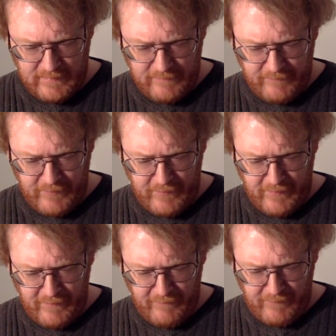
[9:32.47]
Video
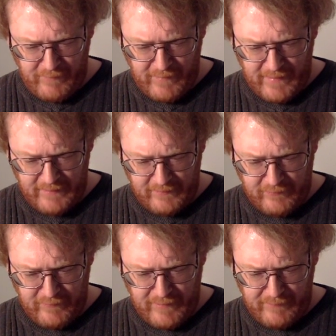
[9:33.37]
interview with actor
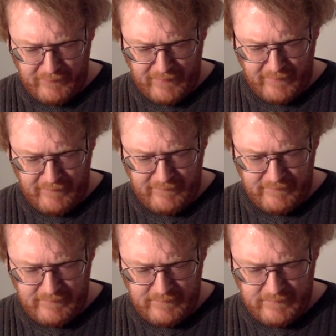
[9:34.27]
Graham
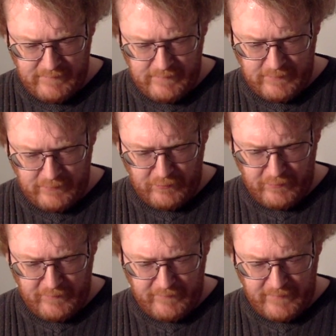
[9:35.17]
Crowden,
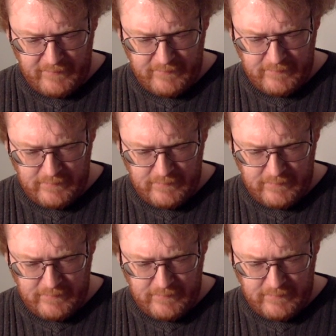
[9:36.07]
Croden rather.